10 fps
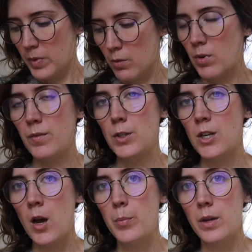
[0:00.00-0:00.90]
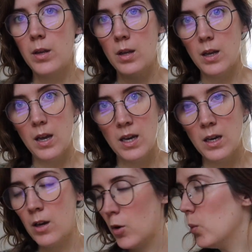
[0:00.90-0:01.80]
ruffle top,
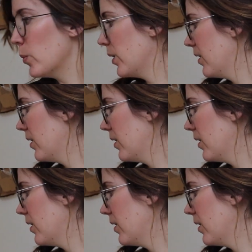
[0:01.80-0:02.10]
I hope.